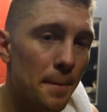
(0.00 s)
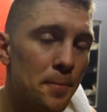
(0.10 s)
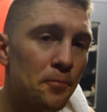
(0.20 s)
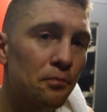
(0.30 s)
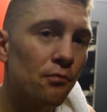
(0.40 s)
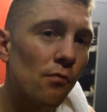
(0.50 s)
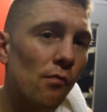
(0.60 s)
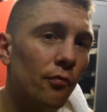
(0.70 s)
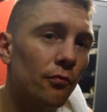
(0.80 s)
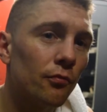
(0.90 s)
No, it's a little
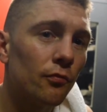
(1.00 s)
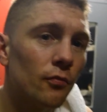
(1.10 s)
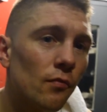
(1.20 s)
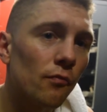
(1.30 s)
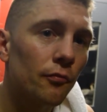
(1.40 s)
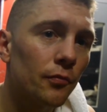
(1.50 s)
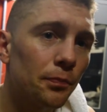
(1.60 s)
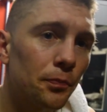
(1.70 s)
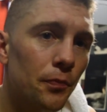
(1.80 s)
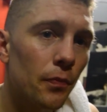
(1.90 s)
greedy to ask right now,
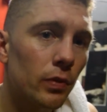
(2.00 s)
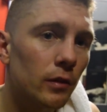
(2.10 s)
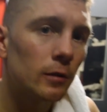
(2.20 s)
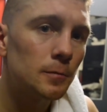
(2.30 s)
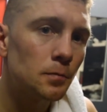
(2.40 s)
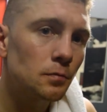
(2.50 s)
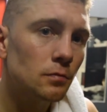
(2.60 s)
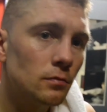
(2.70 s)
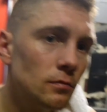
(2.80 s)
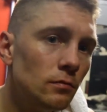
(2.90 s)
but I mean, after a
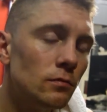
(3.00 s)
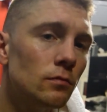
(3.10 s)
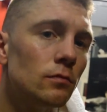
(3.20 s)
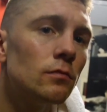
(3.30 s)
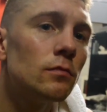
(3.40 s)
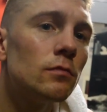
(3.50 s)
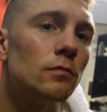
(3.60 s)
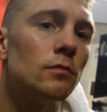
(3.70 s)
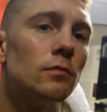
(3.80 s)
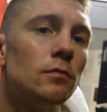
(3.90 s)
performance like that, your fans
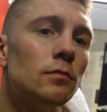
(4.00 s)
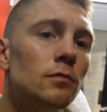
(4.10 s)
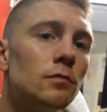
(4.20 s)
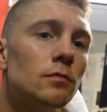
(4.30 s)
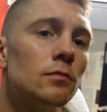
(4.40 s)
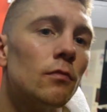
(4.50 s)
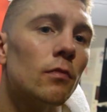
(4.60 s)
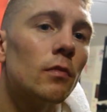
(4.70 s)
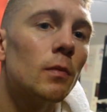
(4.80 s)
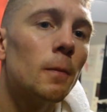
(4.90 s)
are going to want to see you again
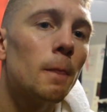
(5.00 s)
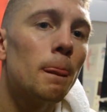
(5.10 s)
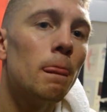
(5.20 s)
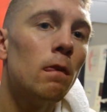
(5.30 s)
ASAP, man.